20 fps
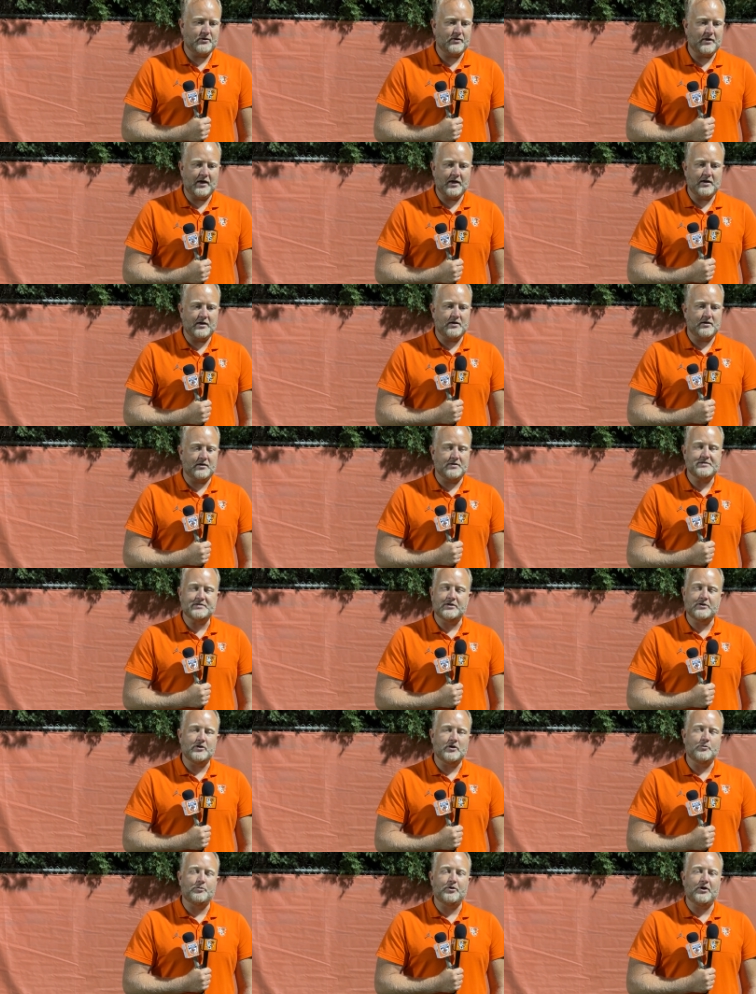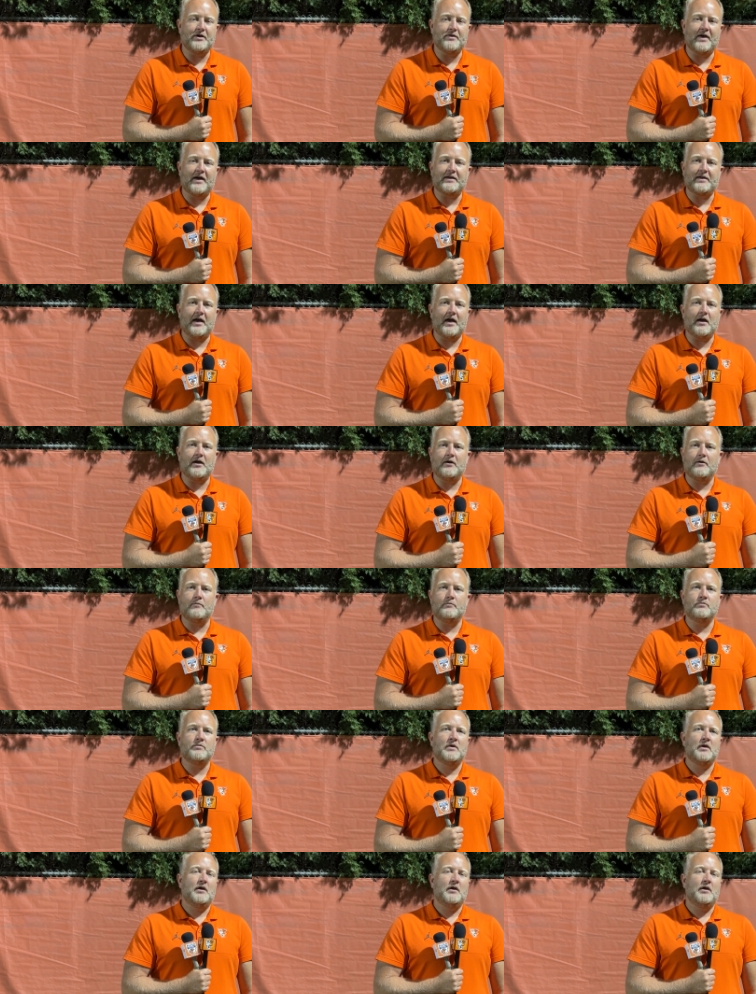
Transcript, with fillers: they continued to play their game,